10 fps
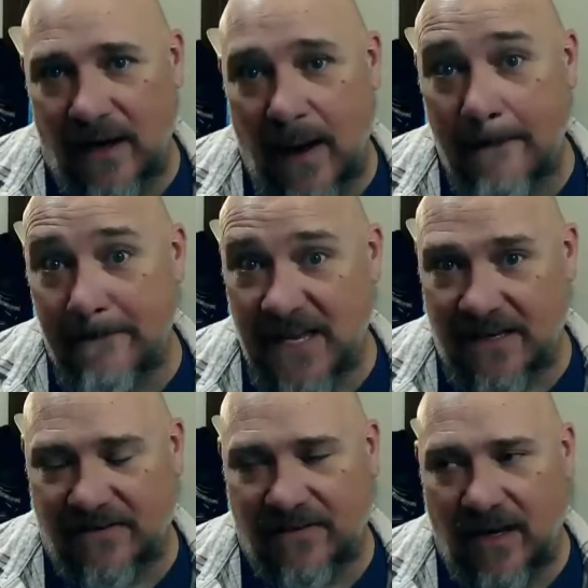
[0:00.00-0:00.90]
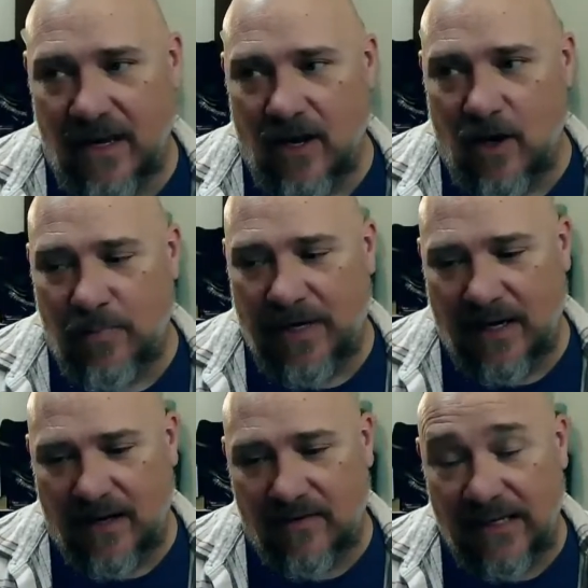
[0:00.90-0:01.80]
amiss.
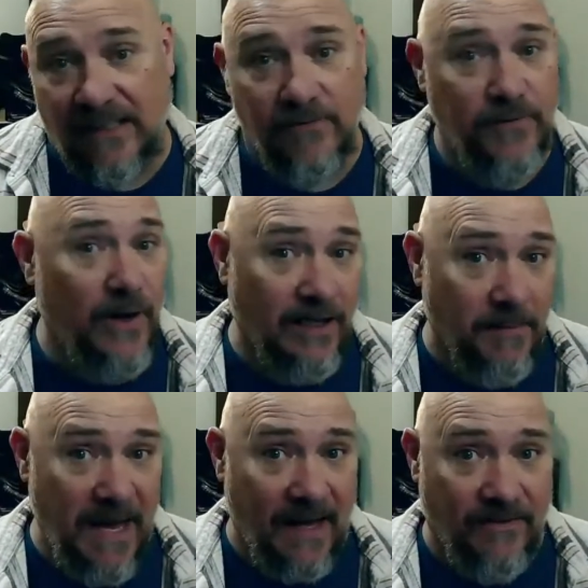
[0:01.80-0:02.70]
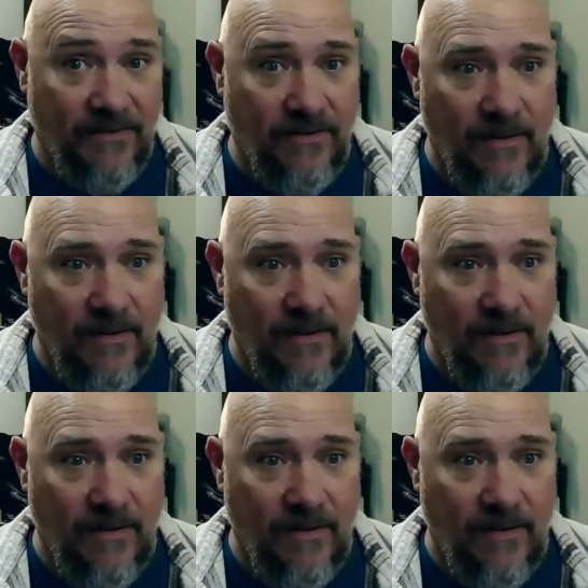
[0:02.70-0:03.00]
Because in Lifter LMS,